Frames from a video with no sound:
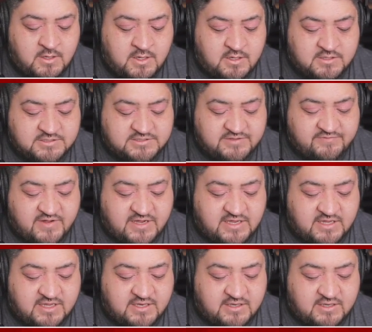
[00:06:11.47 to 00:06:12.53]
Let's see if I can
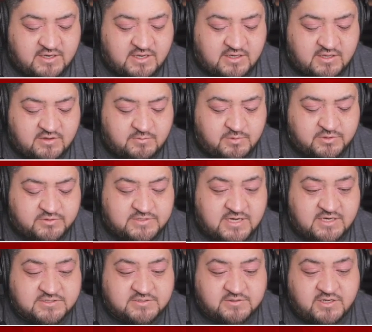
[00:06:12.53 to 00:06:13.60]
get another blue
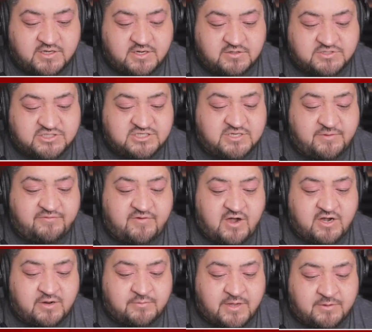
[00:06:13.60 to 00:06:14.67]
tile. So there you go. She should be
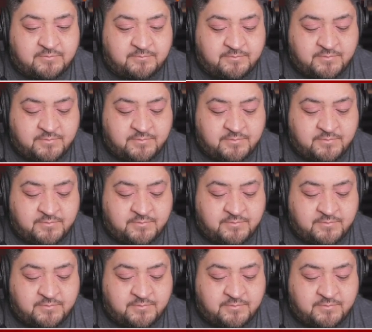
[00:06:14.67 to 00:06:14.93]
fired up now.